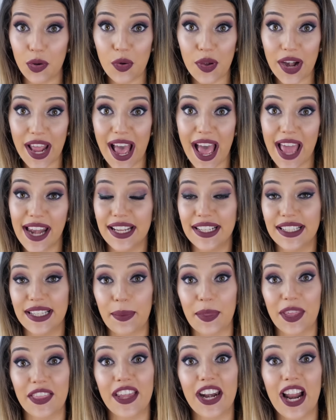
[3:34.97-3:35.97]
good at, it's
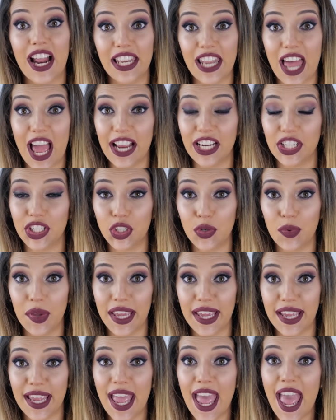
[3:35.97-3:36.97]
something that I like
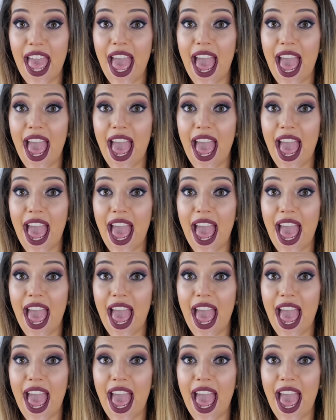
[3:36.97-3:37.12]
doing.